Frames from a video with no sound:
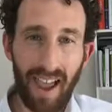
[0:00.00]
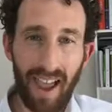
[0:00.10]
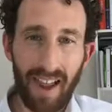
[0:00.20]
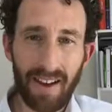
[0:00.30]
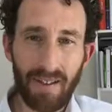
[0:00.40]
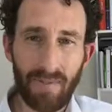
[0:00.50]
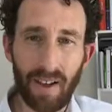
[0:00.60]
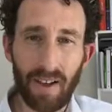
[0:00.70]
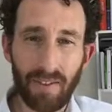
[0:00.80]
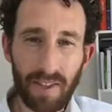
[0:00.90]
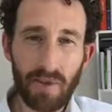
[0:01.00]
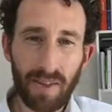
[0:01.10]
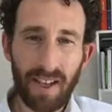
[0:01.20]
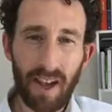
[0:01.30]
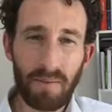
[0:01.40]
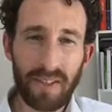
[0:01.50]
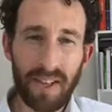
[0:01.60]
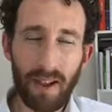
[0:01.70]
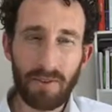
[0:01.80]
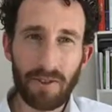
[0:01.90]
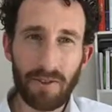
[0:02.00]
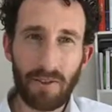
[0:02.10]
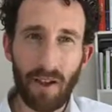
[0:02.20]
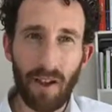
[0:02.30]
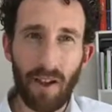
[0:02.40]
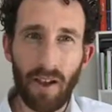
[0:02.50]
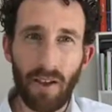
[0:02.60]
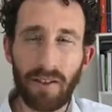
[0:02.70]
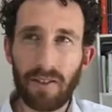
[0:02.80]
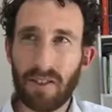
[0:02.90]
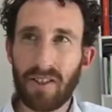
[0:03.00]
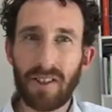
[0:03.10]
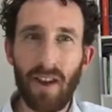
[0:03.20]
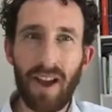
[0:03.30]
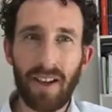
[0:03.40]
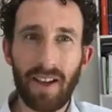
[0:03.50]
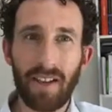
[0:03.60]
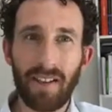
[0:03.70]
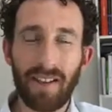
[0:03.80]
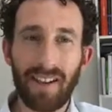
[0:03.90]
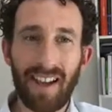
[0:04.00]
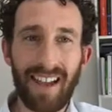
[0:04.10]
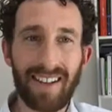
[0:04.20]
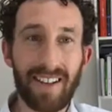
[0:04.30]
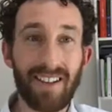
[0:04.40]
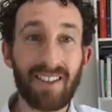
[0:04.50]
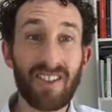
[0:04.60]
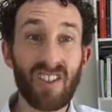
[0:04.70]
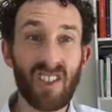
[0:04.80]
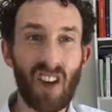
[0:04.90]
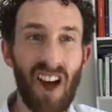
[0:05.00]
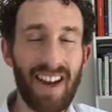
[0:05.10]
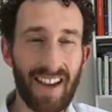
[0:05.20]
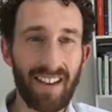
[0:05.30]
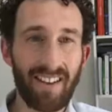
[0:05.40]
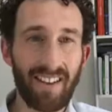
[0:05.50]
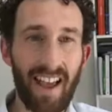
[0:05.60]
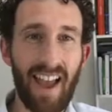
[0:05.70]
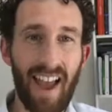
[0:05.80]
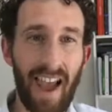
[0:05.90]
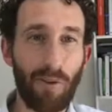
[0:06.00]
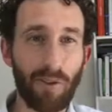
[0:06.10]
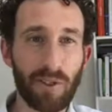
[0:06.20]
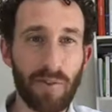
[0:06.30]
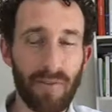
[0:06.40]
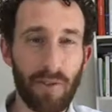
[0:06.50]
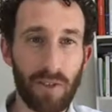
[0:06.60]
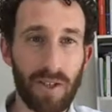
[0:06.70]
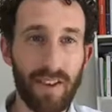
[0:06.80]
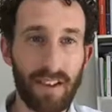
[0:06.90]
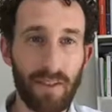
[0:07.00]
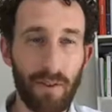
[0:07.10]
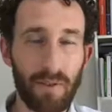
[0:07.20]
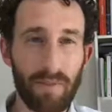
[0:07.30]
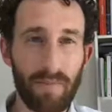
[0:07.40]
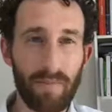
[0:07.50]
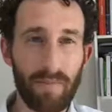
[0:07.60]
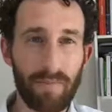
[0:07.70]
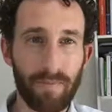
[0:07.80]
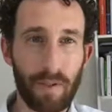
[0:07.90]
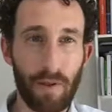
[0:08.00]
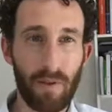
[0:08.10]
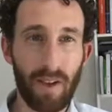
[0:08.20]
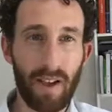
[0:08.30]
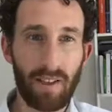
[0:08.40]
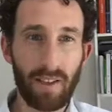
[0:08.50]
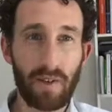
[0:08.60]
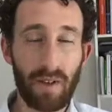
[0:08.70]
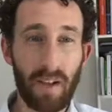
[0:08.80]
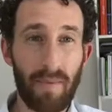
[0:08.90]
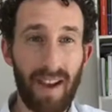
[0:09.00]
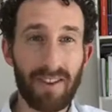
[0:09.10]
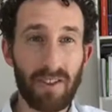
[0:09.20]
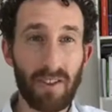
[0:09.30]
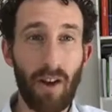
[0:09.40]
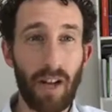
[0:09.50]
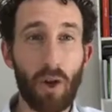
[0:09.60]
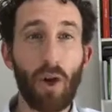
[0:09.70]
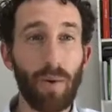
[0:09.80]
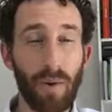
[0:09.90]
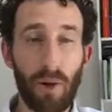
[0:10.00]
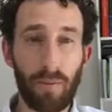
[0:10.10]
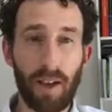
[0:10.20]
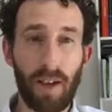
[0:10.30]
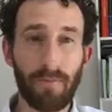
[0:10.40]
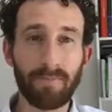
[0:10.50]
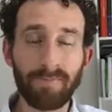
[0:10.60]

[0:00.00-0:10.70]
And this really comes down to deciding and then designing our ultimate version of ourselves. So this is really about designing who do we want to become.